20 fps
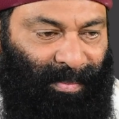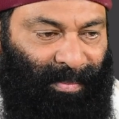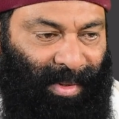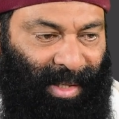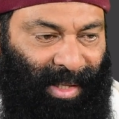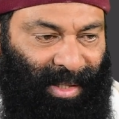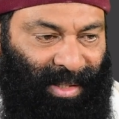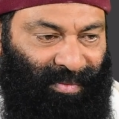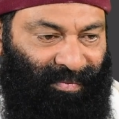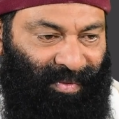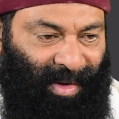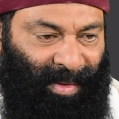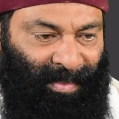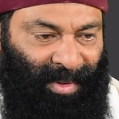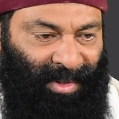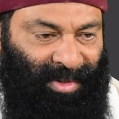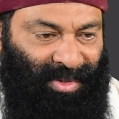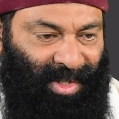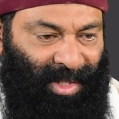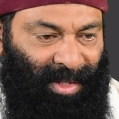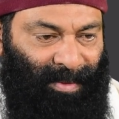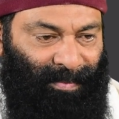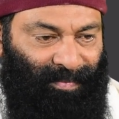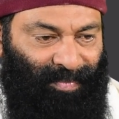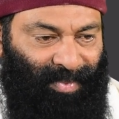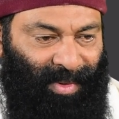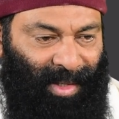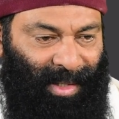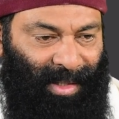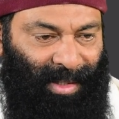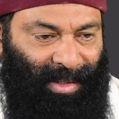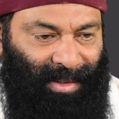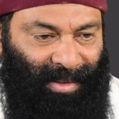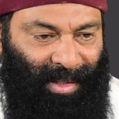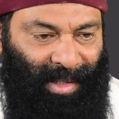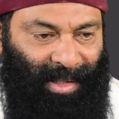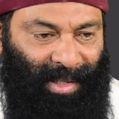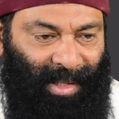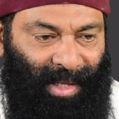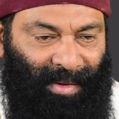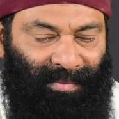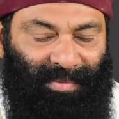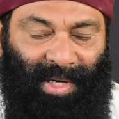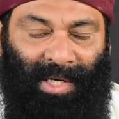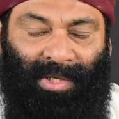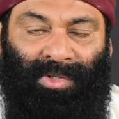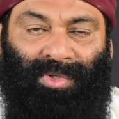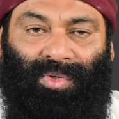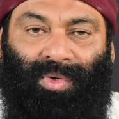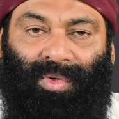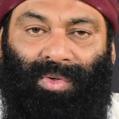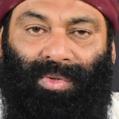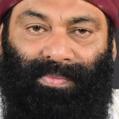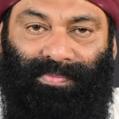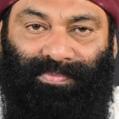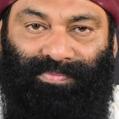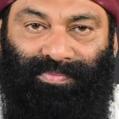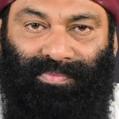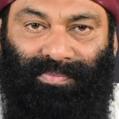break the family tree, they can have control